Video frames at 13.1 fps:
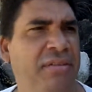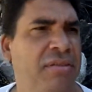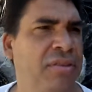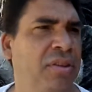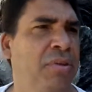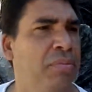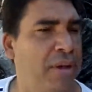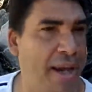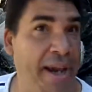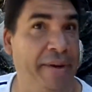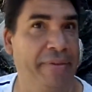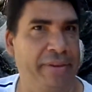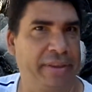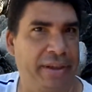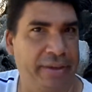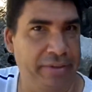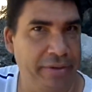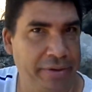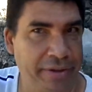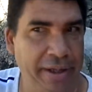So everything is
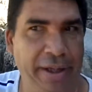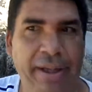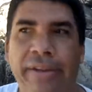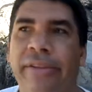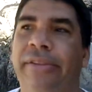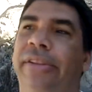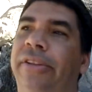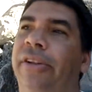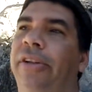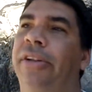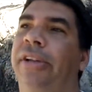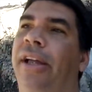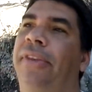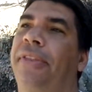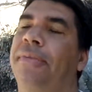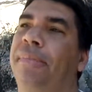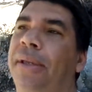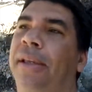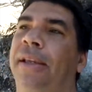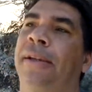okay. Nothing
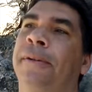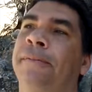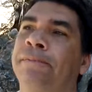big.